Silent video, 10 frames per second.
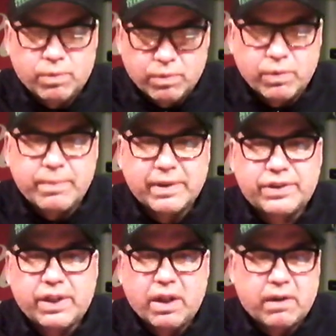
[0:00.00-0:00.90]
with
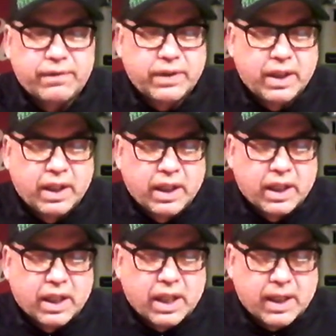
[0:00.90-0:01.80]
myself.
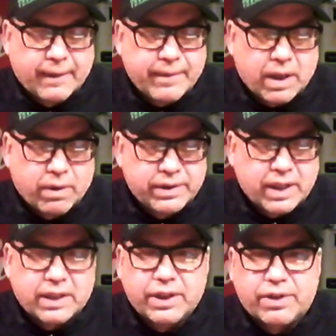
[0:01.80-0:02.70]
I always
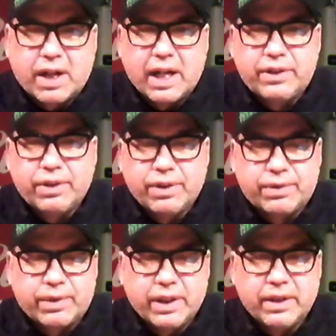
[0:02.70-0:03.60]
like to try 2 or
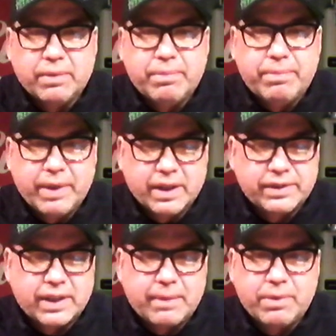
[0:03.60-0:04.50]
3 of the
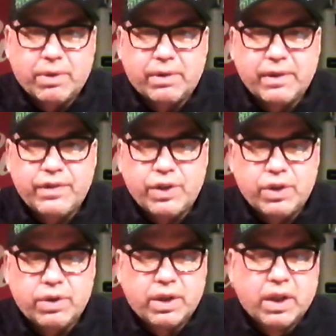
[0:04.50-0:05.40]
beers that I'm going to
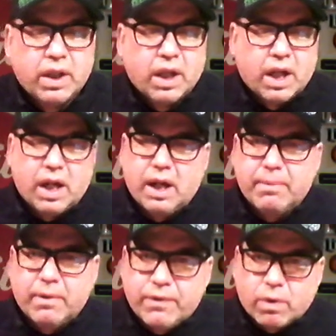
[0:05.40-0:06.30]
review
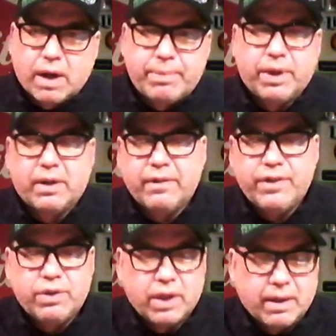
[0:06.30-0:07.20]
before I put a
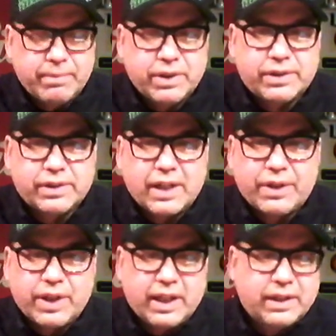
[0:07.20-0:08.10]
review up, just because I
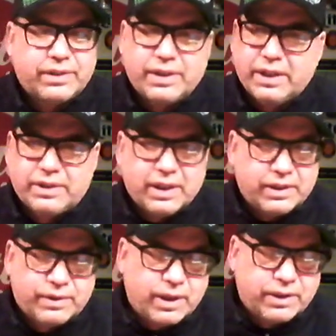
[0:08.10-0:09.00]
think
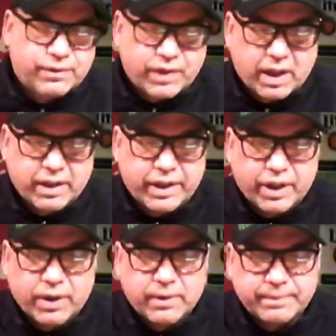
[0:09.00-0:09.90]
it's fair to
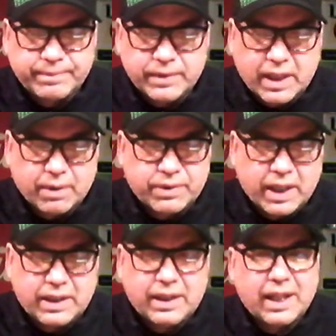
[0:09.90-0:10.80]
do. I
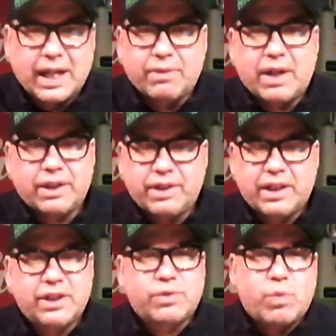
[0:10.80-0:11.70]
don't like
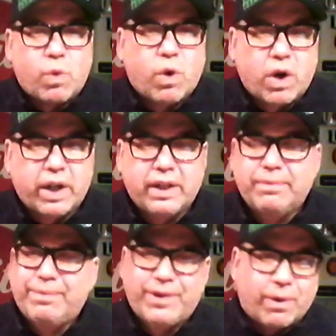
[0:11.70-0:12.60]
drinking just one
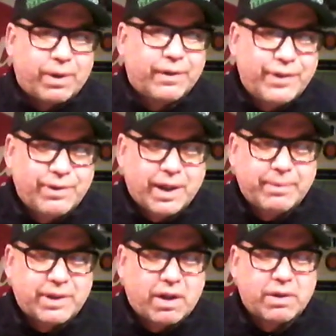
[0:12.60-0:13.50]
and throwing a review
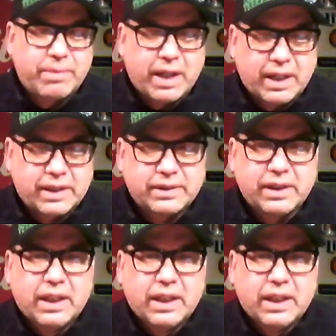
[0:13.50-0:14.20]
up and talking about it, because